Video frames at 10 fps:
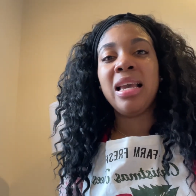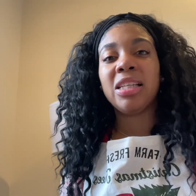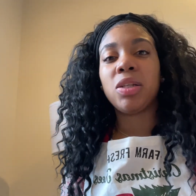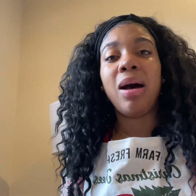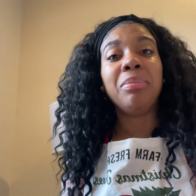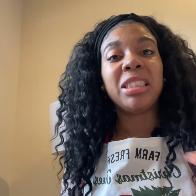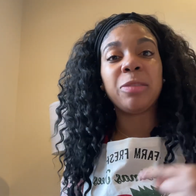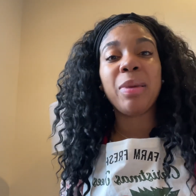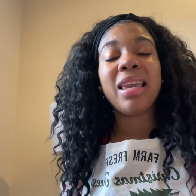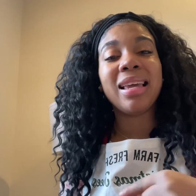And so I'm
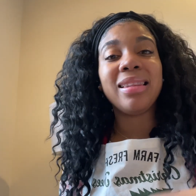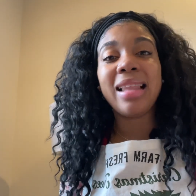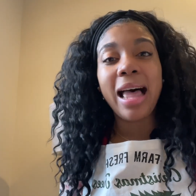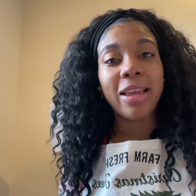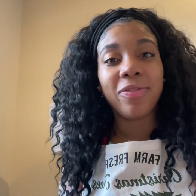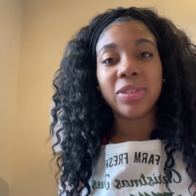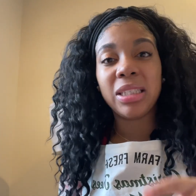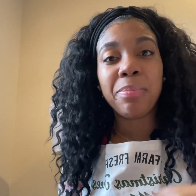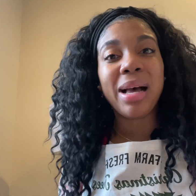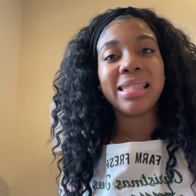speaking life
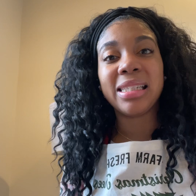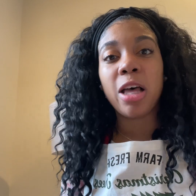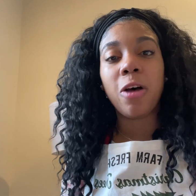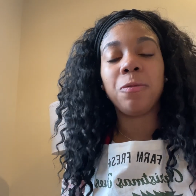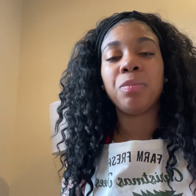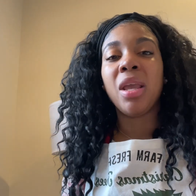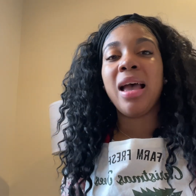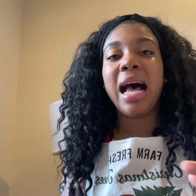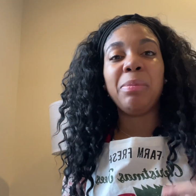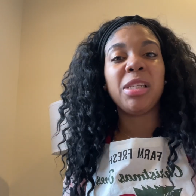to myself.
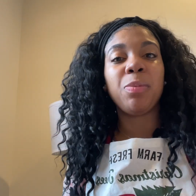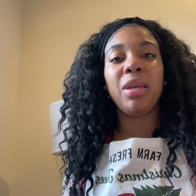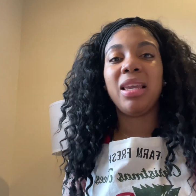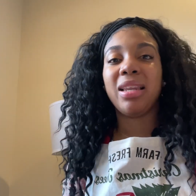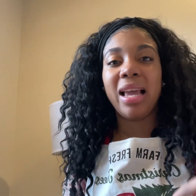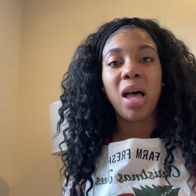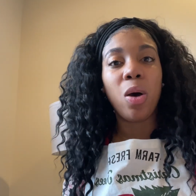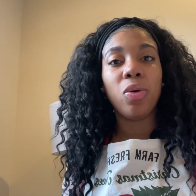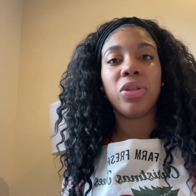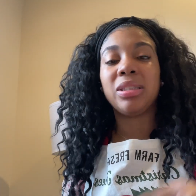I'm speaking
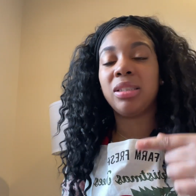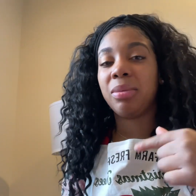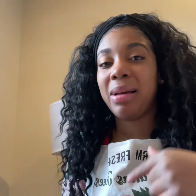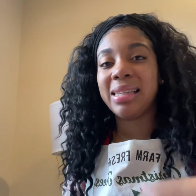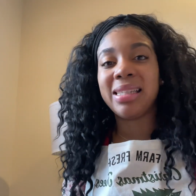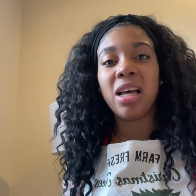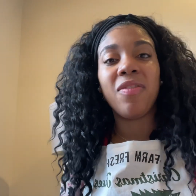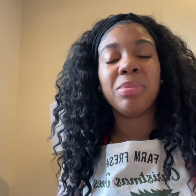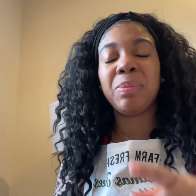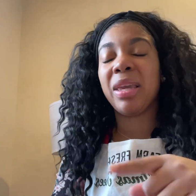health to
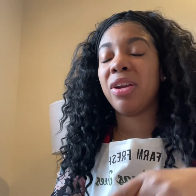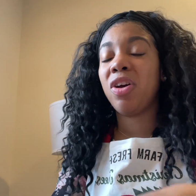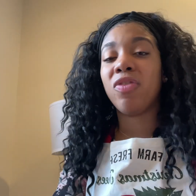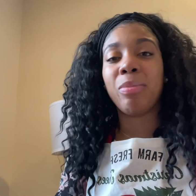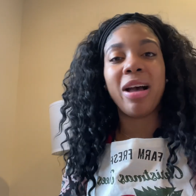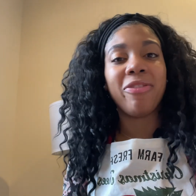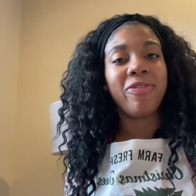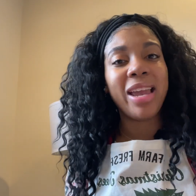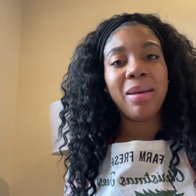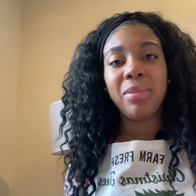myself. I'm speaking it over my
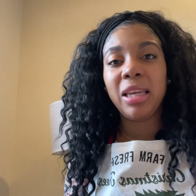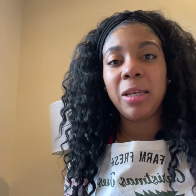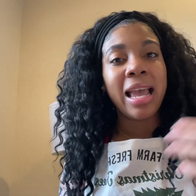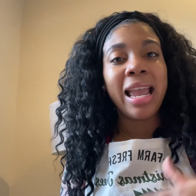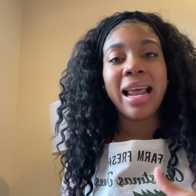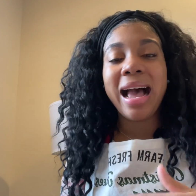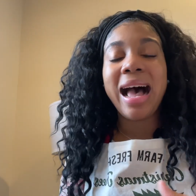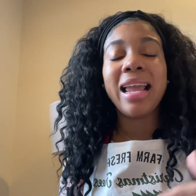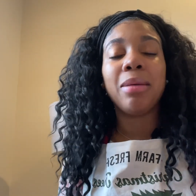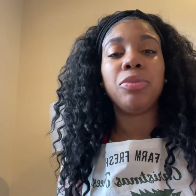family, and
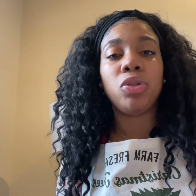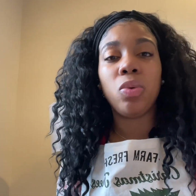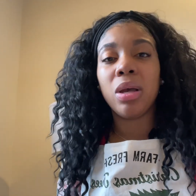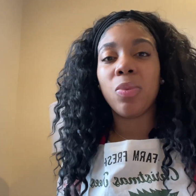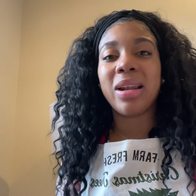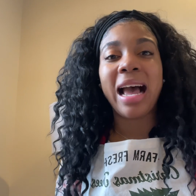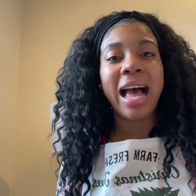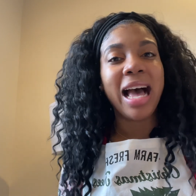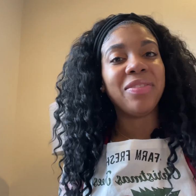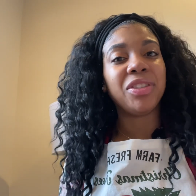I am doing what I
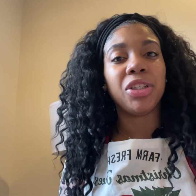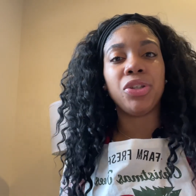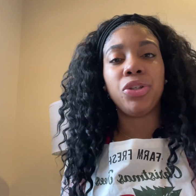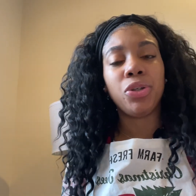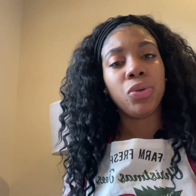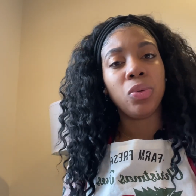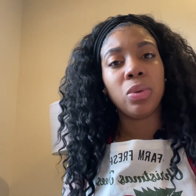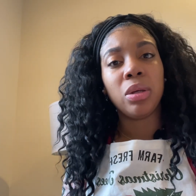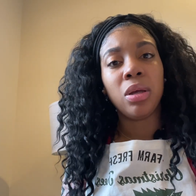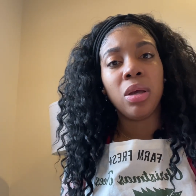have to
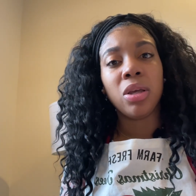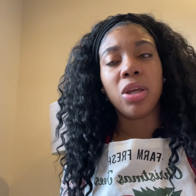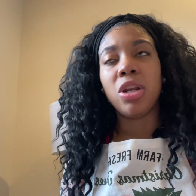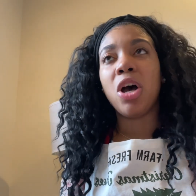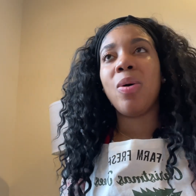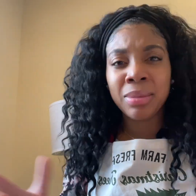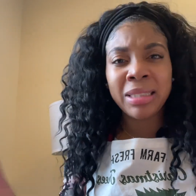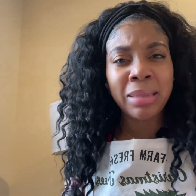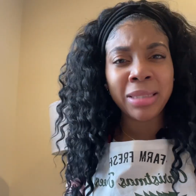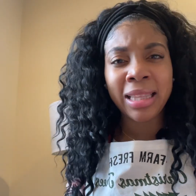do. You know,
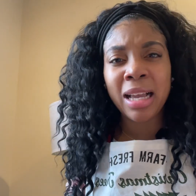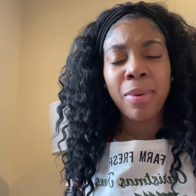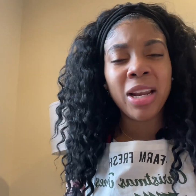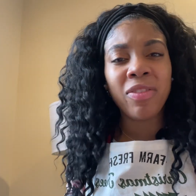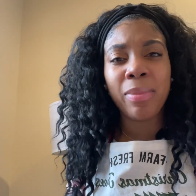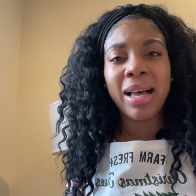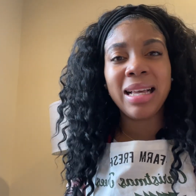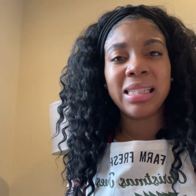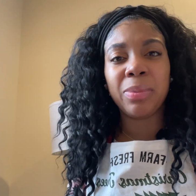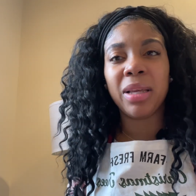sometimes I think about even my
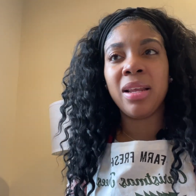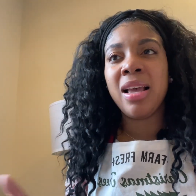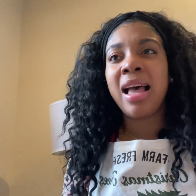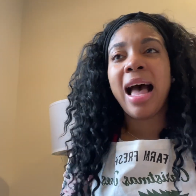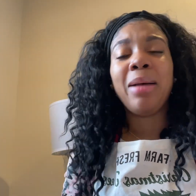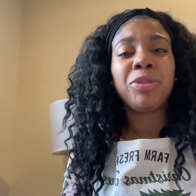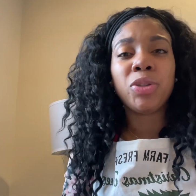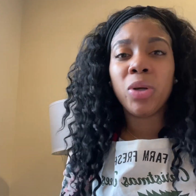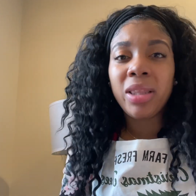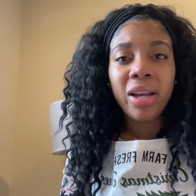husband. I'm
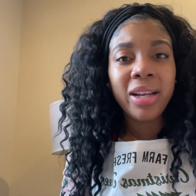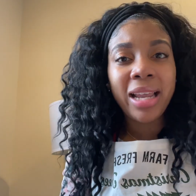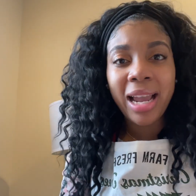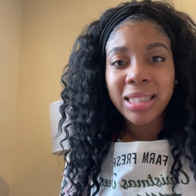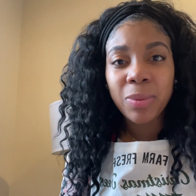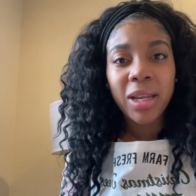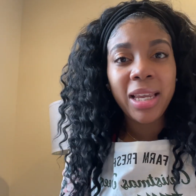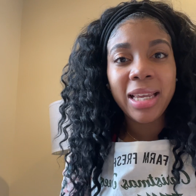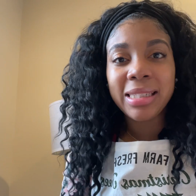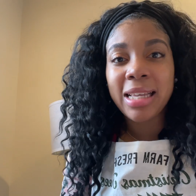sure there are days where
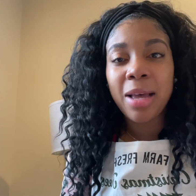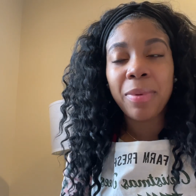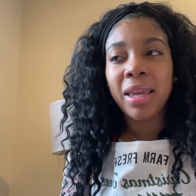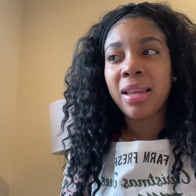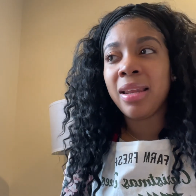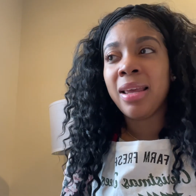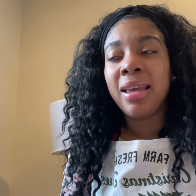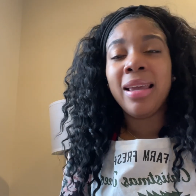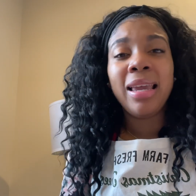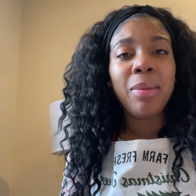he gets up and
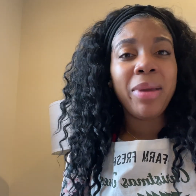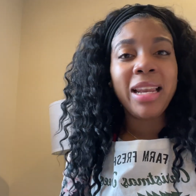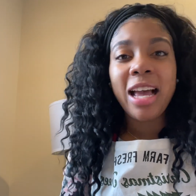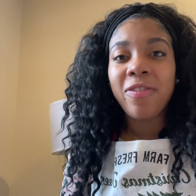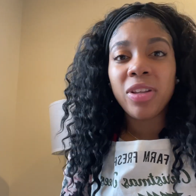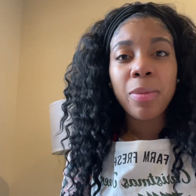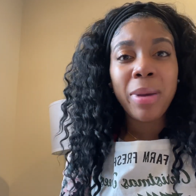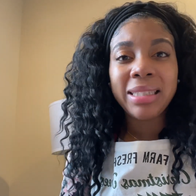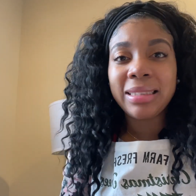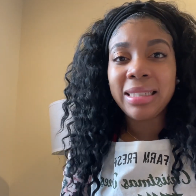he may not feel the
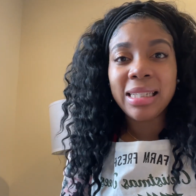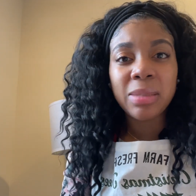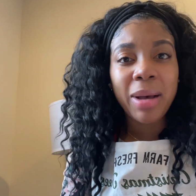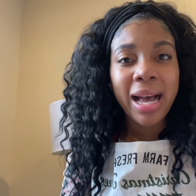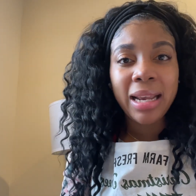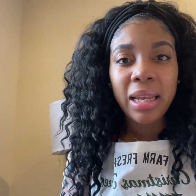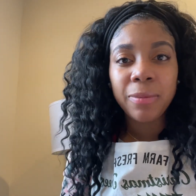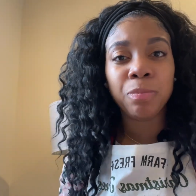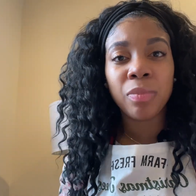best in his body,